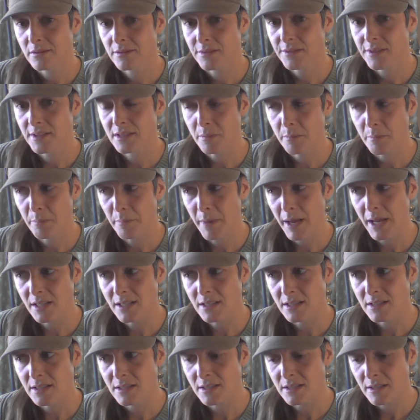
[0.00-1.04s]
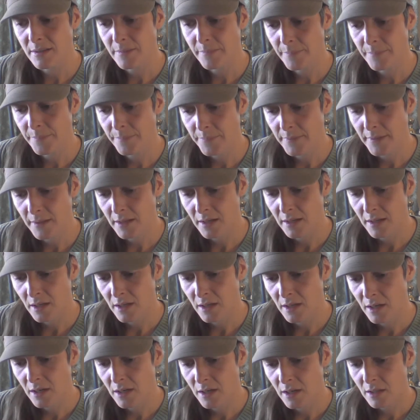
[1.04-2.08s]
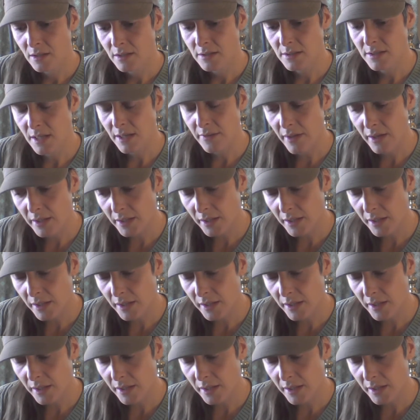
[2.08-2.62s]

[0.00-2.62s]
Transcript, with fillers: Does it make sense? Say that